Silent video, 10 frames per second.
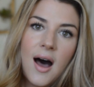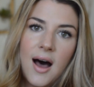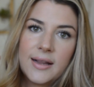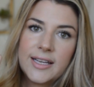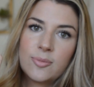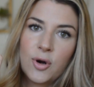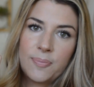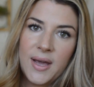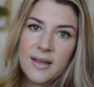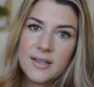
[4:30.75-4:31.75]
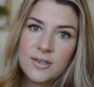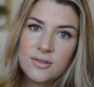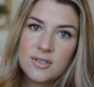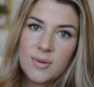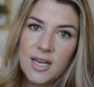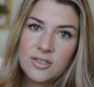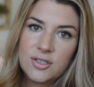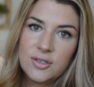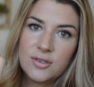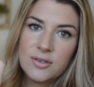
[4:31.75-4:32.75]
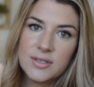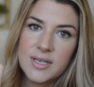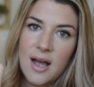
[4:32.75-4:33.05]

A little more pink than Nude Suede Shoes.